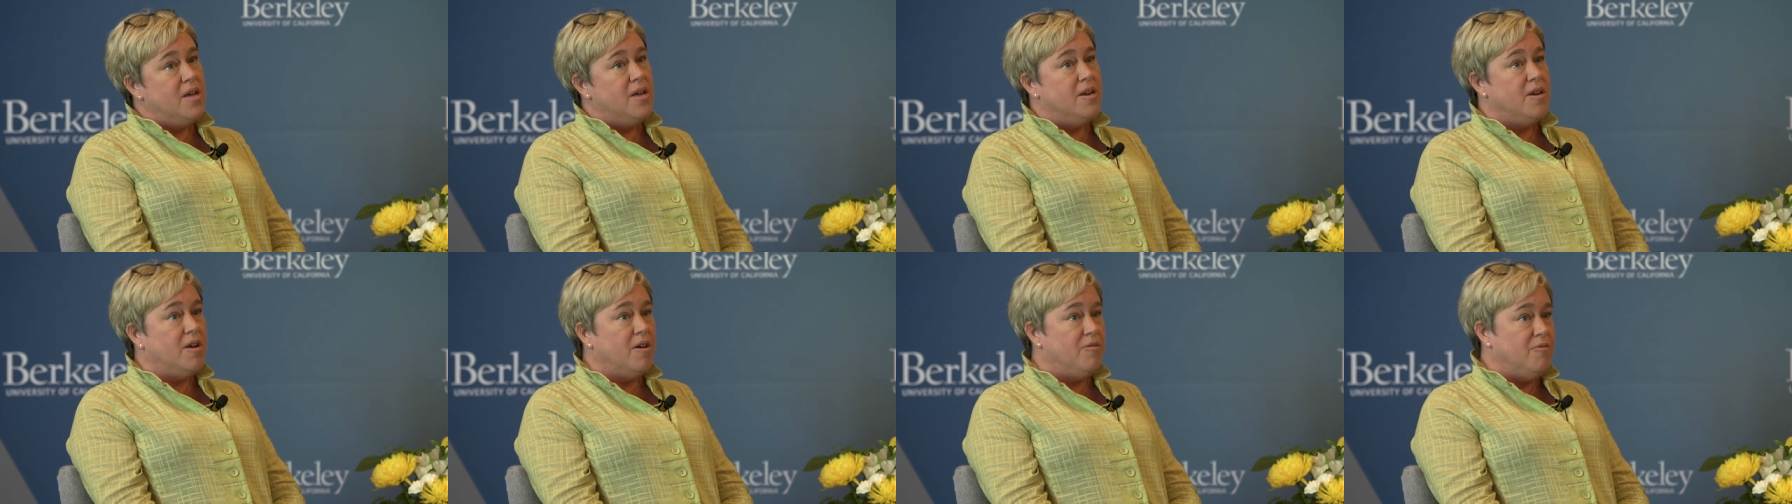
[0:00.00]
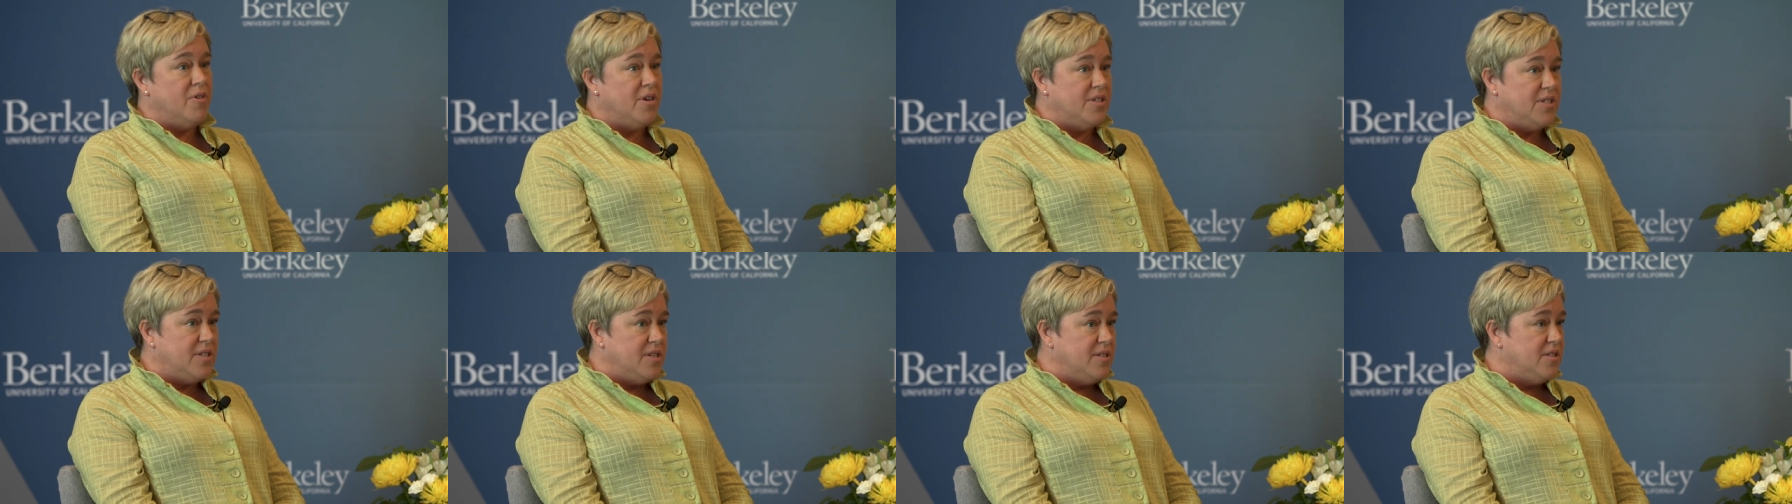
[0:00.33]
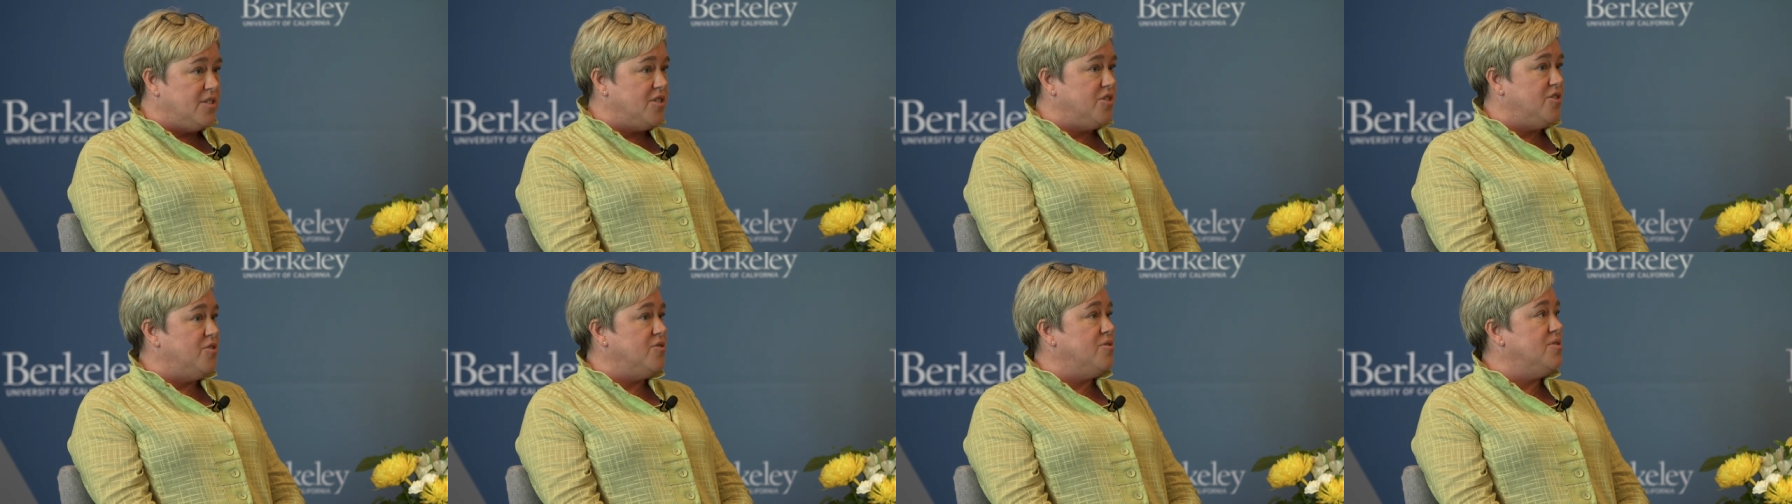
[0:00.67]
non-resident
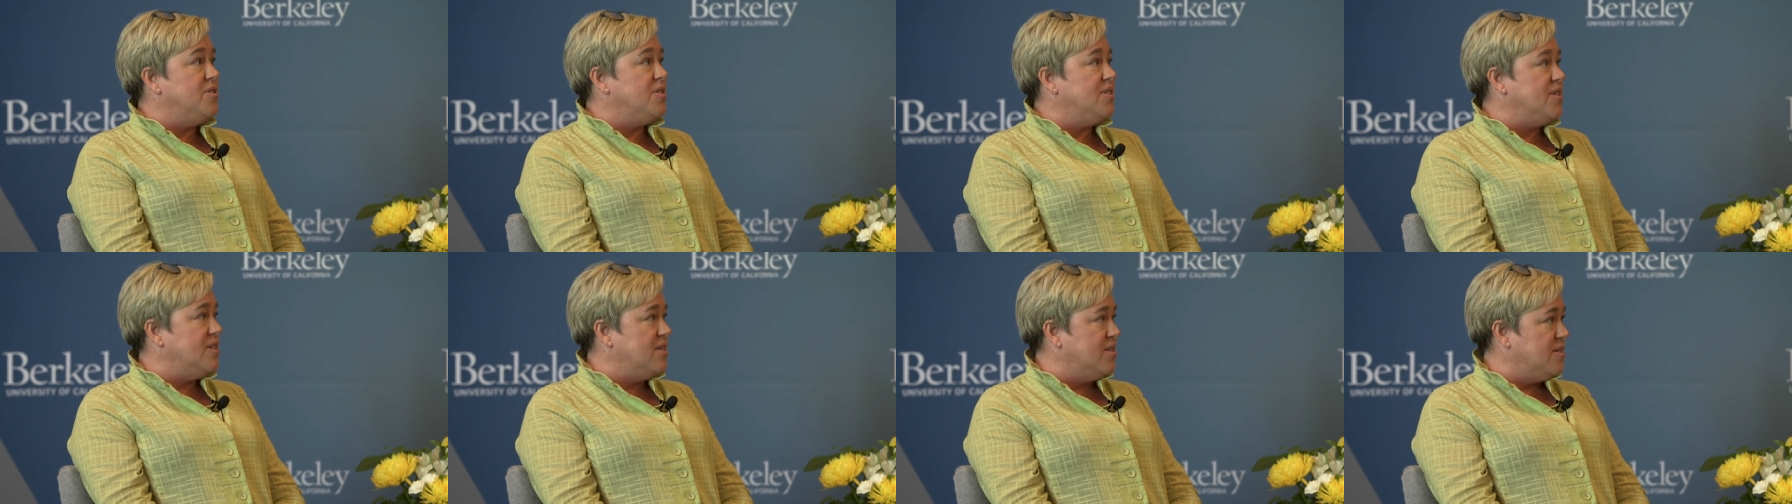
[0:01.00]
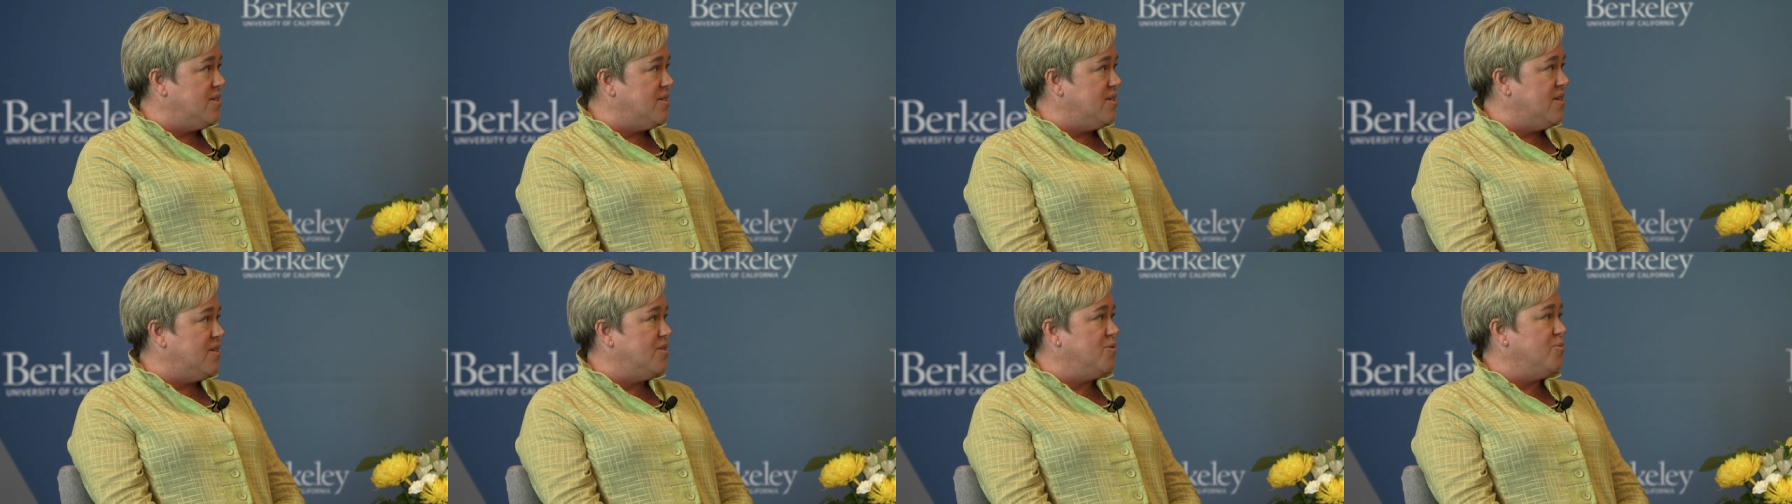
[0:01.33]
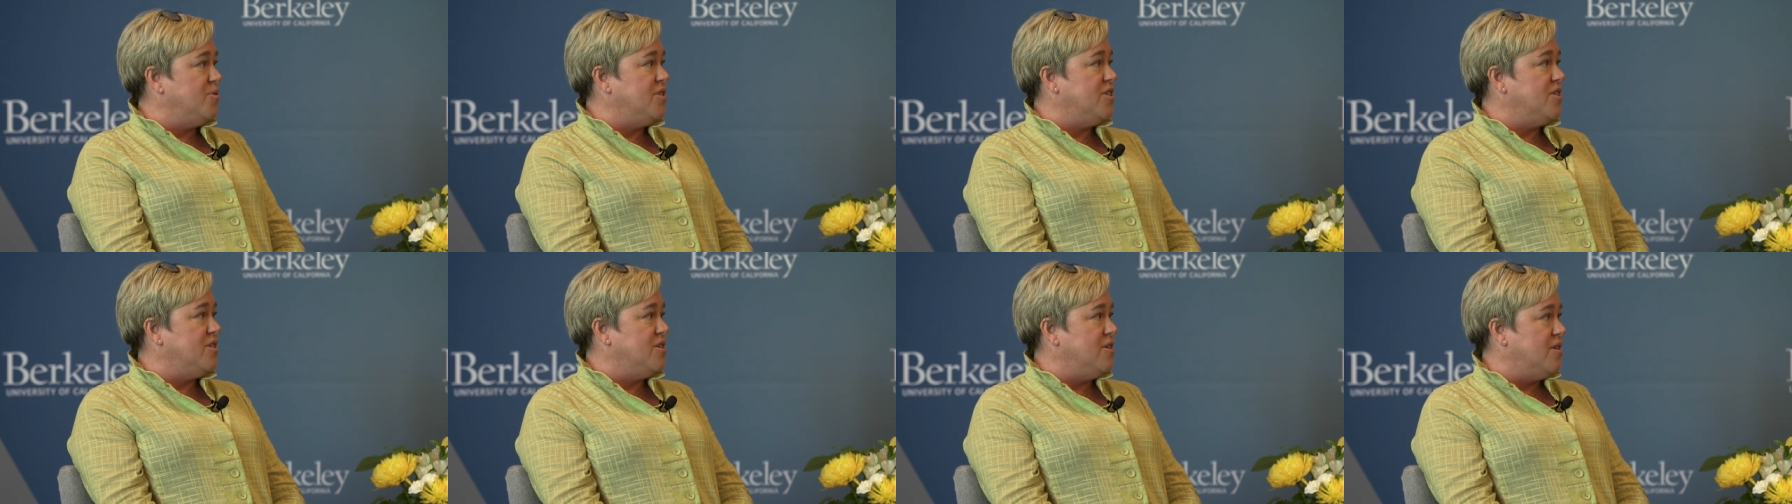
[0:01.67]
students has, has
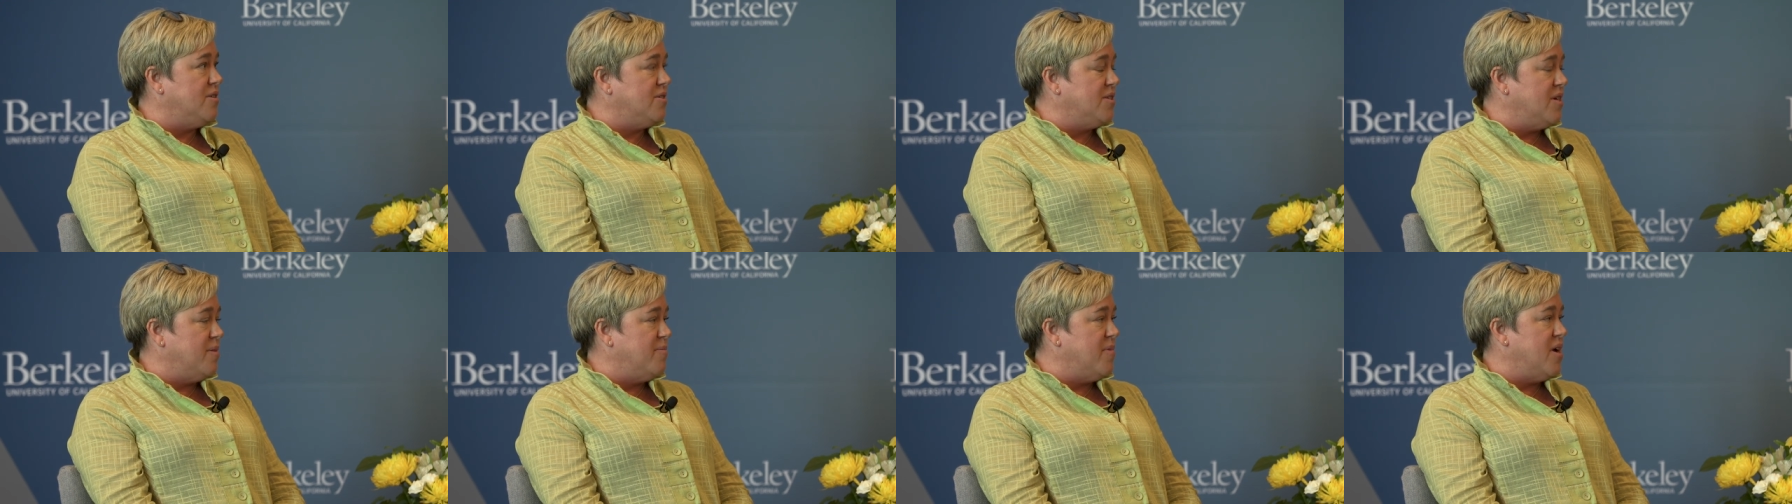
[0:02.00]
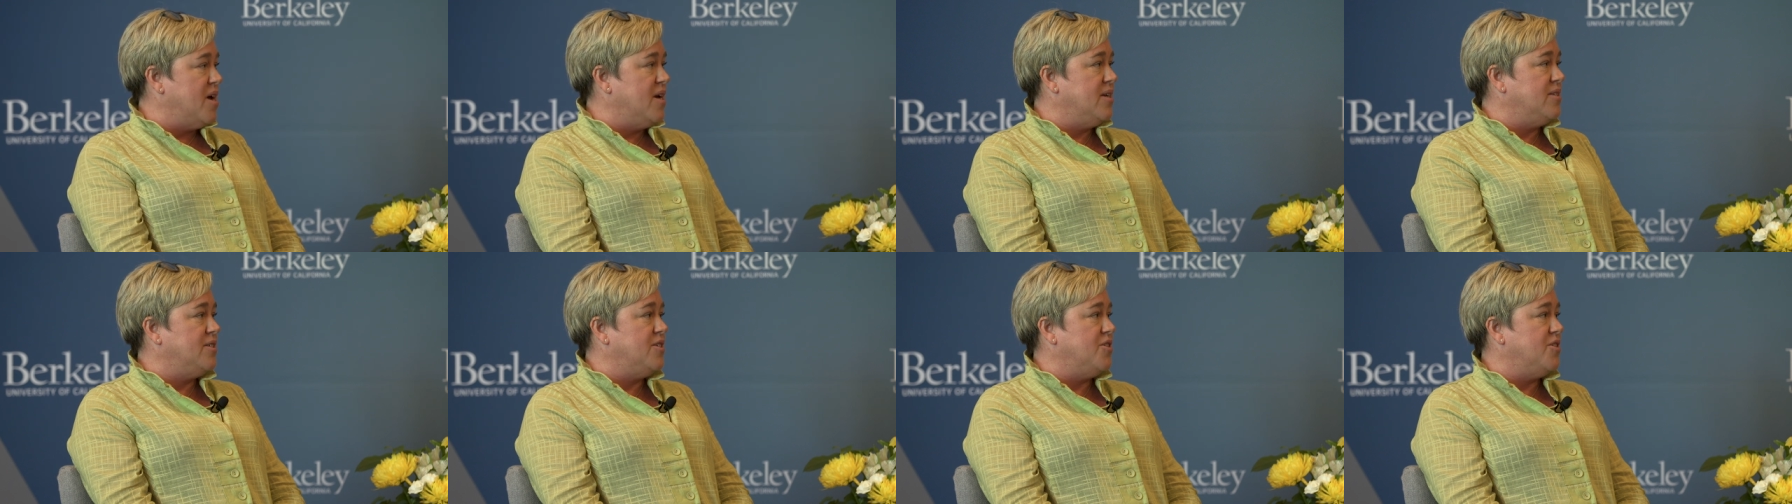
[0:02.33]
reached an all-time high.